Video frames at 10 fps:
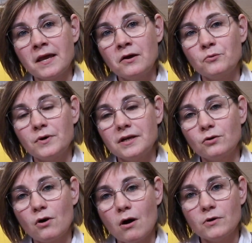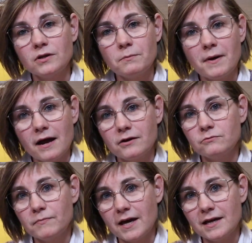When you come on the pattern
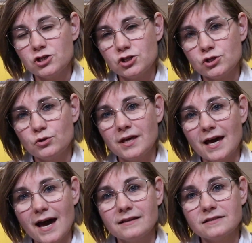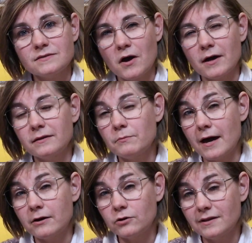page, you can't buy the
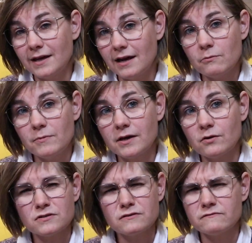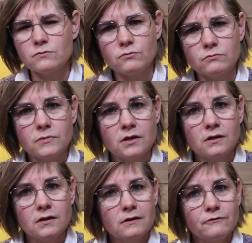pattern there because of some
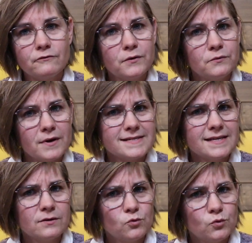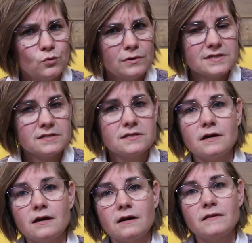fundraising rules
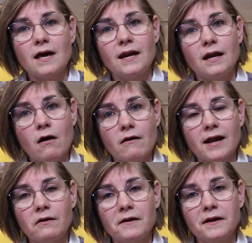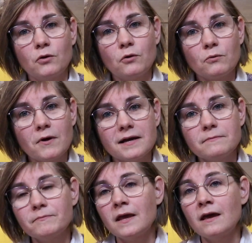that are here in Norway,
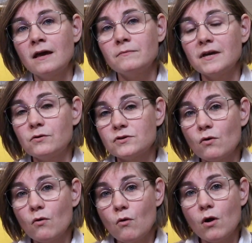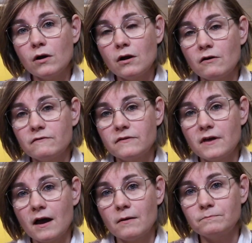because all of
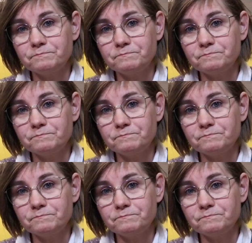the